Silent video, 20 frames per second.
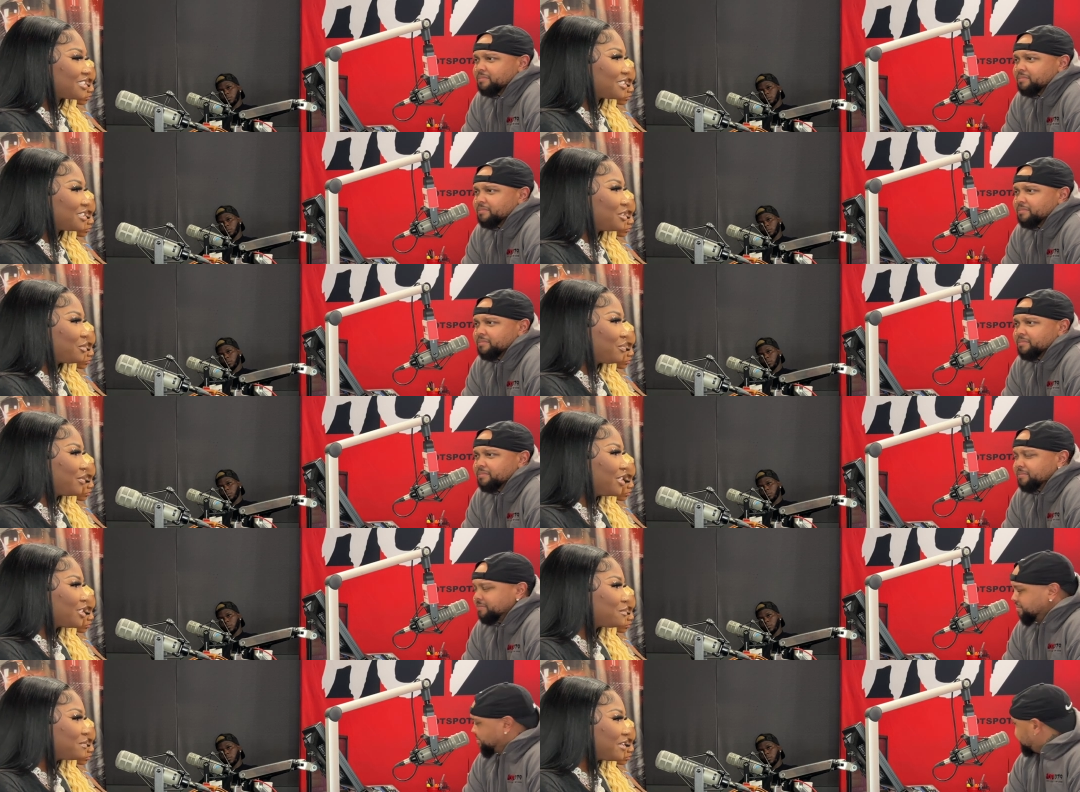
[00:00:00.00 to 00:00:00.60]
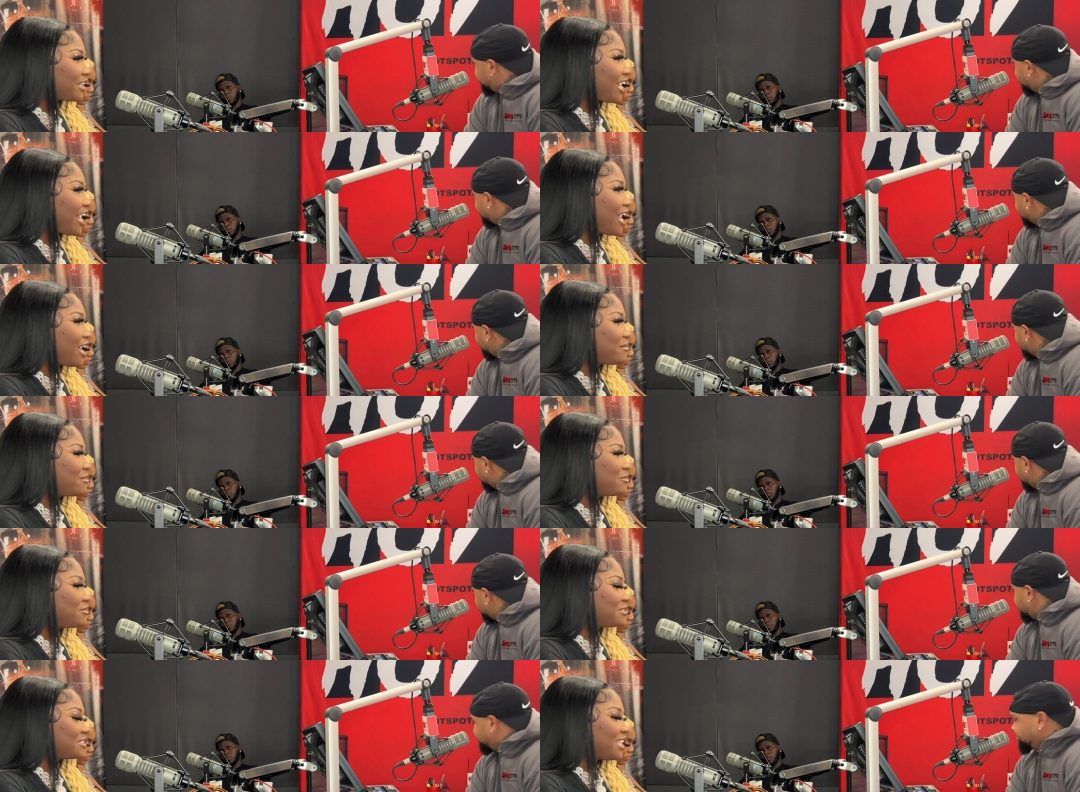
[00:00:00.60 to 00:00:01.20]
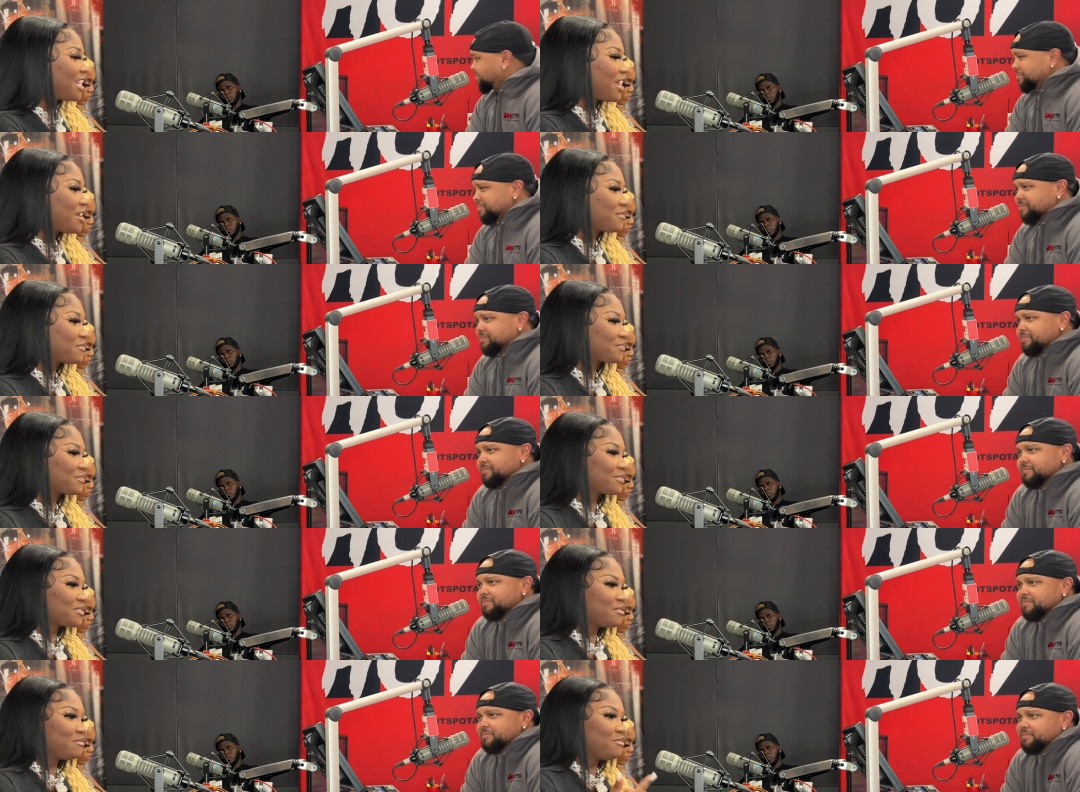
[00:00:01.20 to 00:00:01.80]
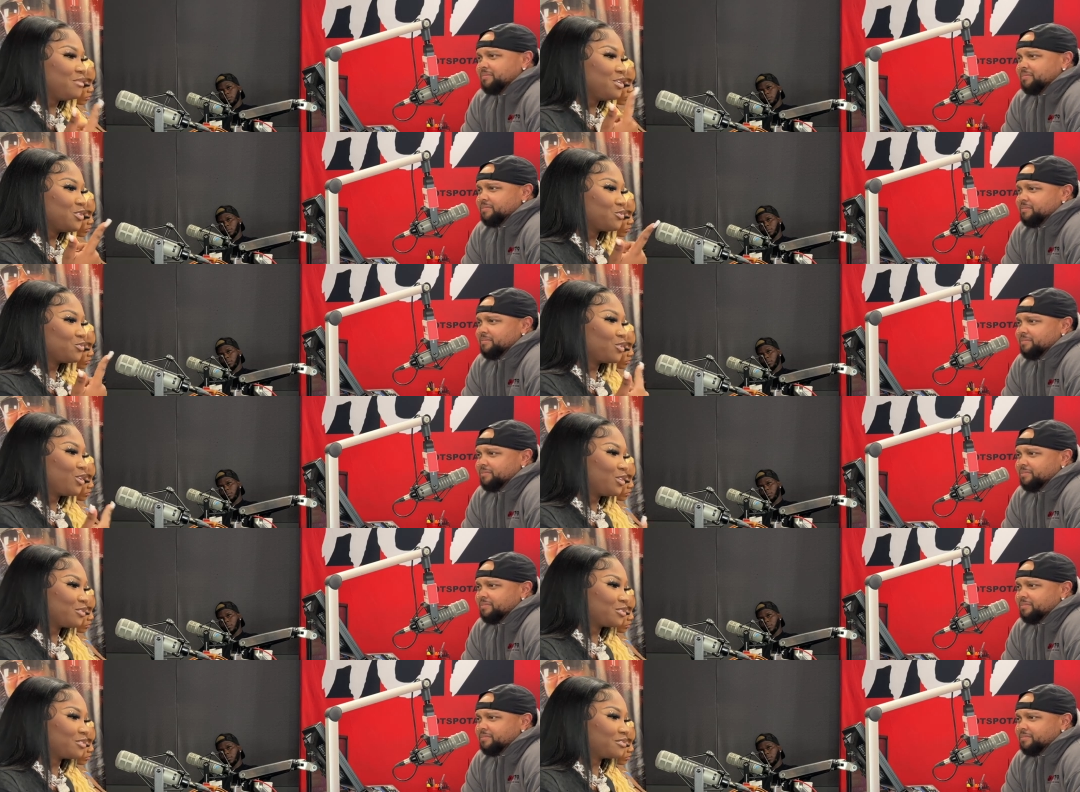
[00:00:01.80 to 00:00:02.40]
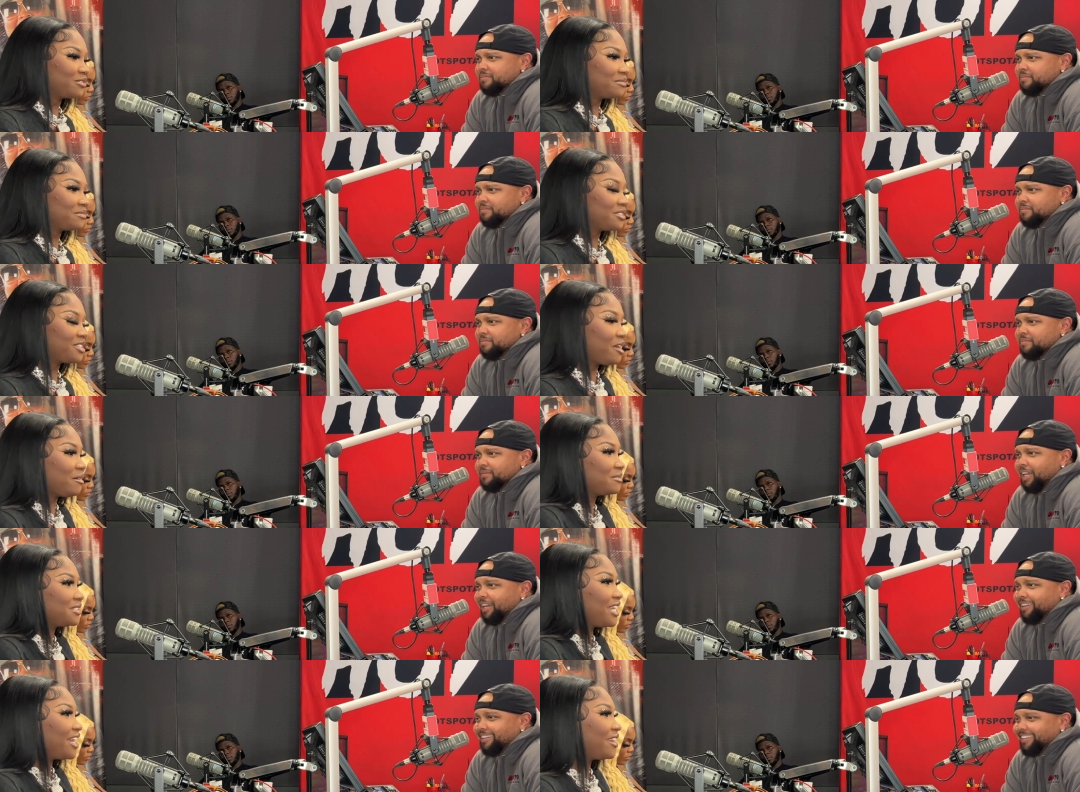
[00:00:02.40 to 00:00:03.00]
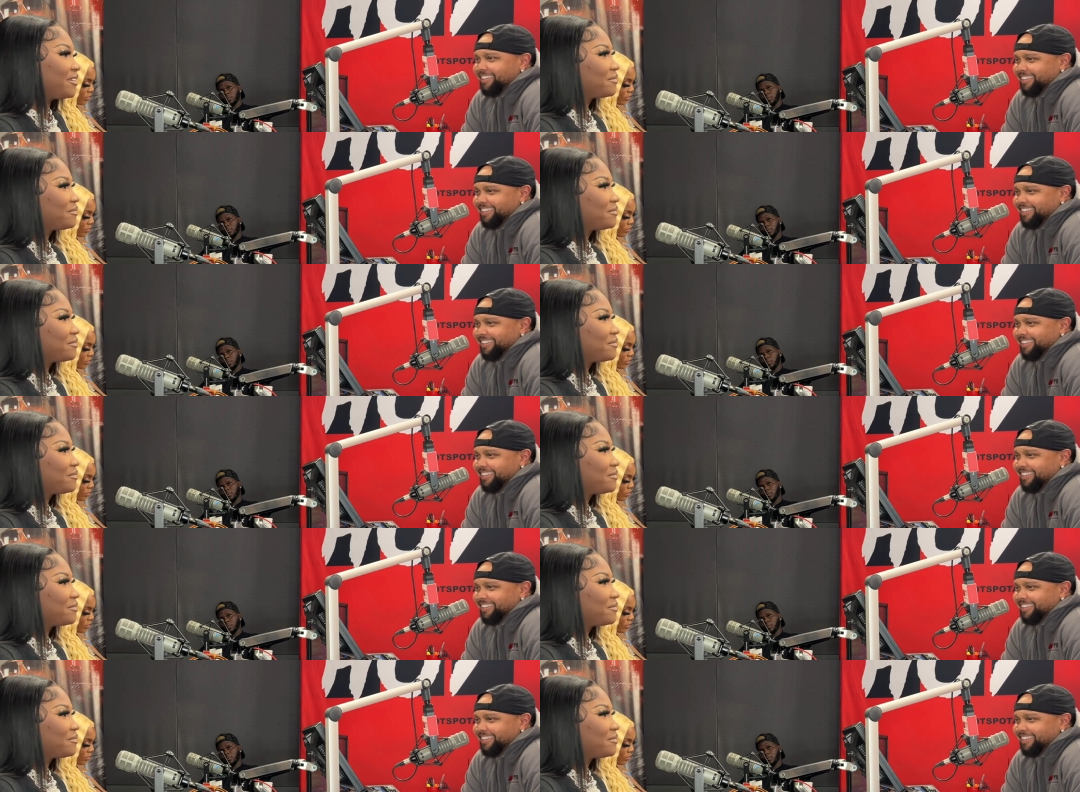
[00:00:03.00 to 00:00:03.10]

Speaker 1: The principal came and was like, Miss Russell. So I'm like...